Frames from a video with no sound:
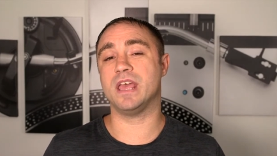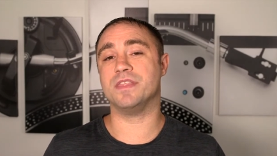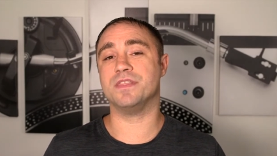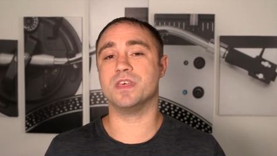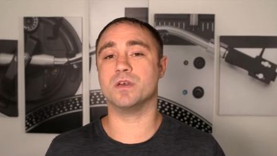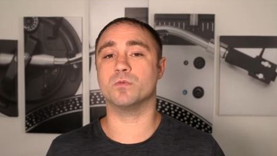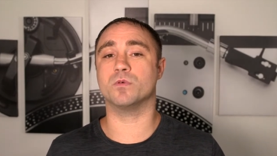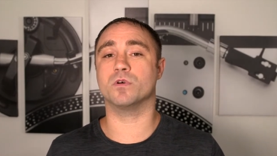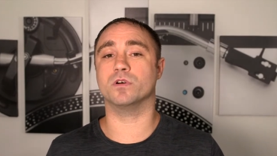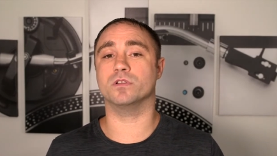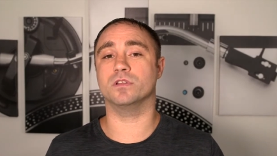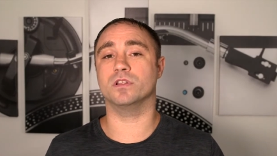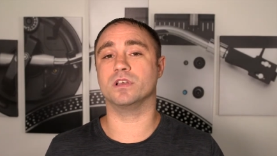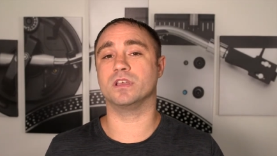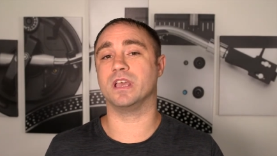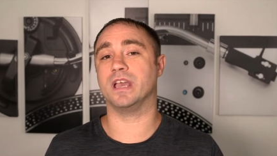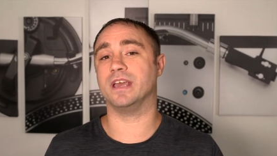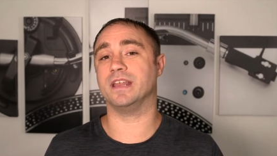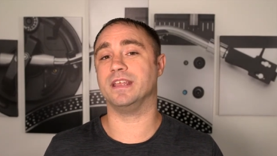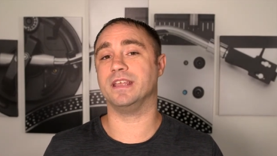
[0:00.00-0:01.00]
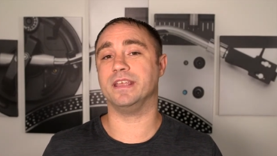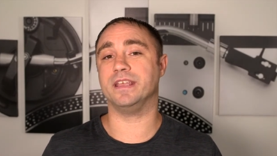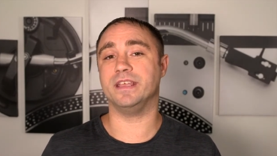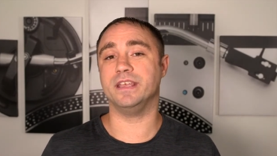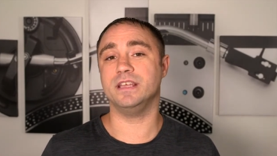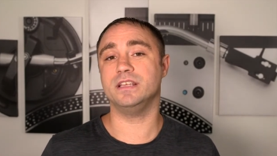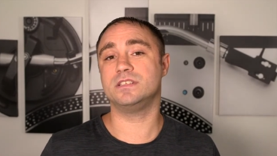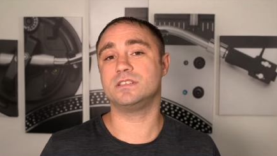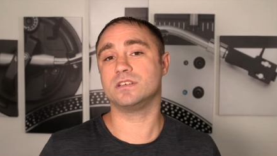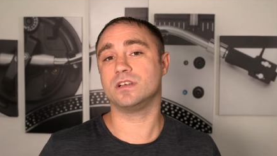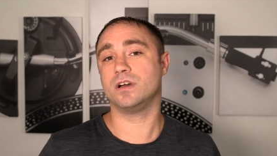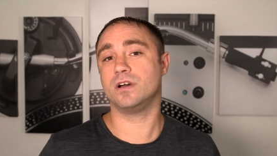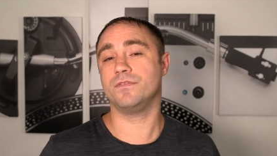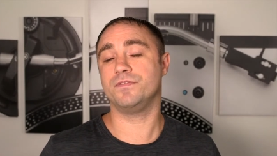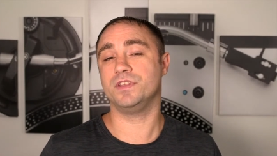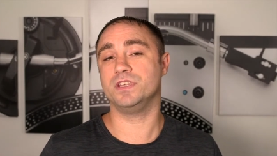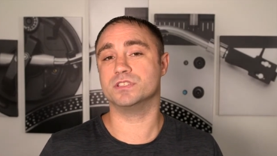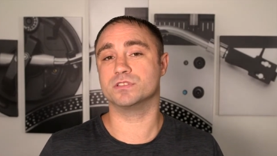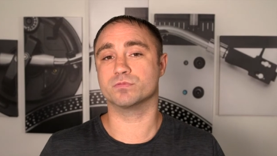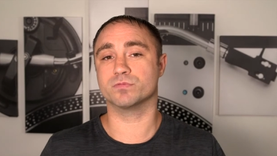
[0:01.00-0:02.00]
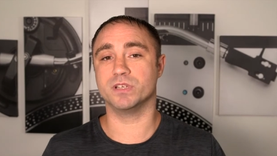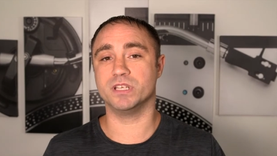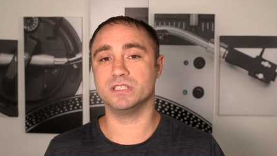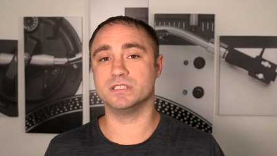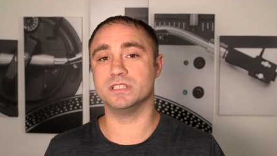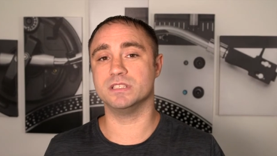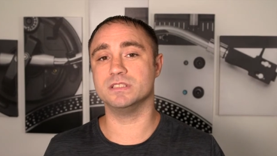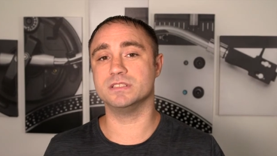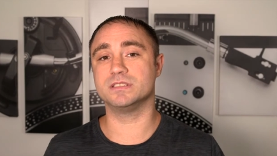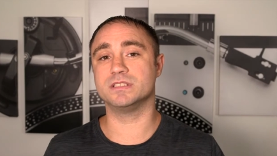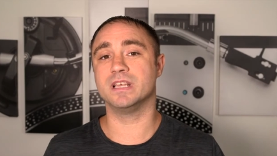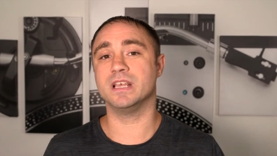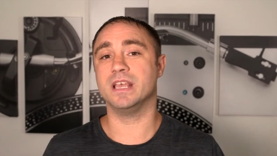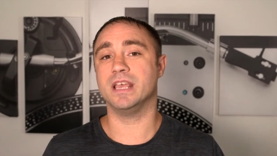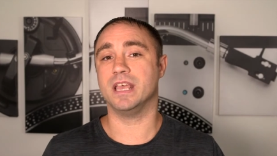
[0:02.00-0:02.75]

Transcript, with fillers: and then we'll look at each of these reasons